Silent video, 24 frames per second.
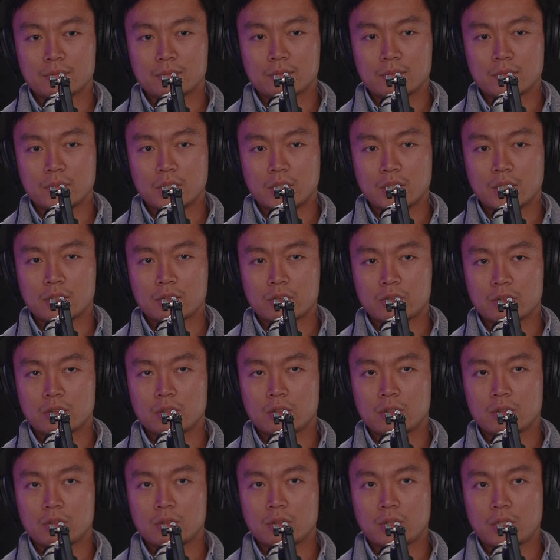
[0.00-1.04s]
Yeah,
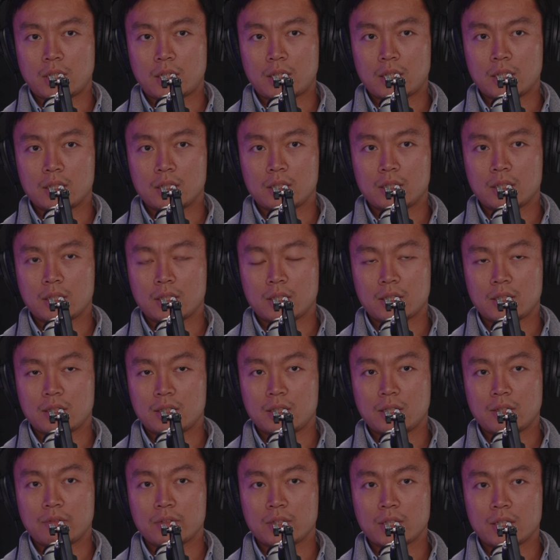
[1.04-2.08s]
so I
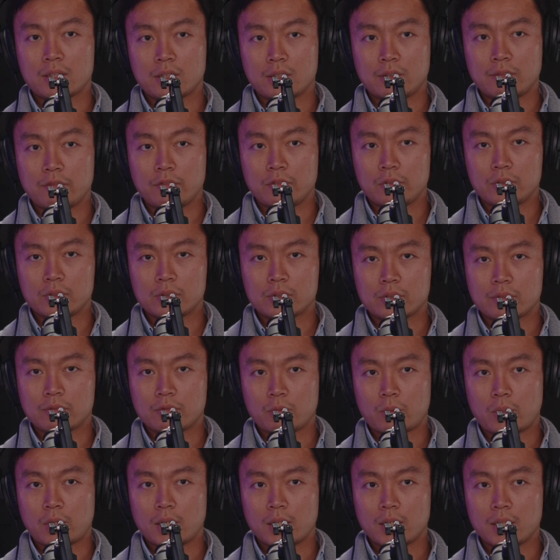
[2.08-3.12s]
definitely had an influence of
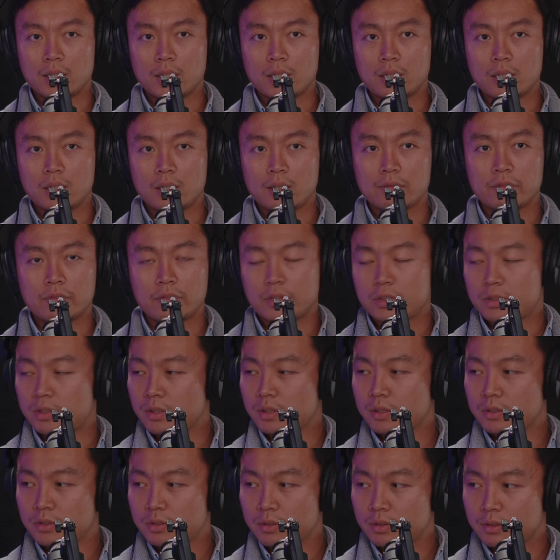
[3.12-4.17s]
why I loved
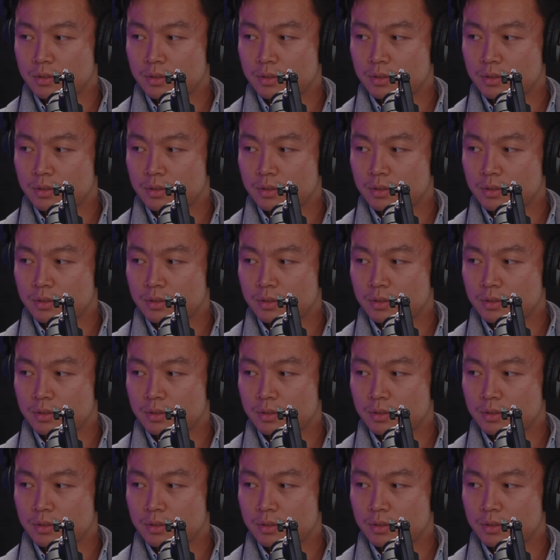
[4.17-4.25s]
physics.